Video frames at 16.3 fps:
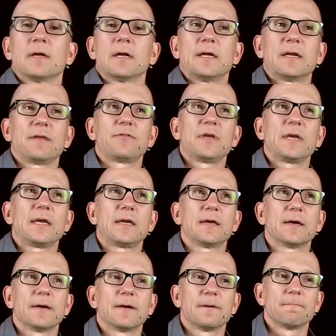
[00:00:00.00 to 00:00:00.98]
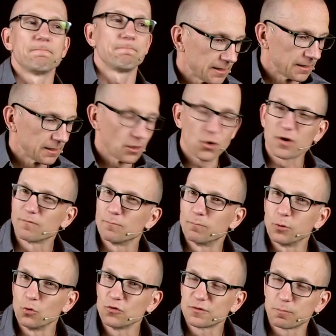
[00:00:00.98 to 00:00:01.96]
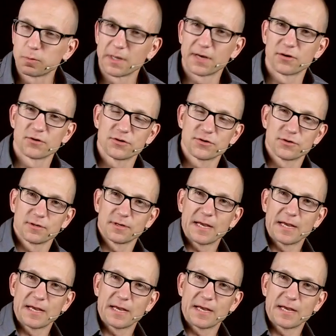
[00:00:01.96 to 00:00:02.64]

And I think a lot of blues players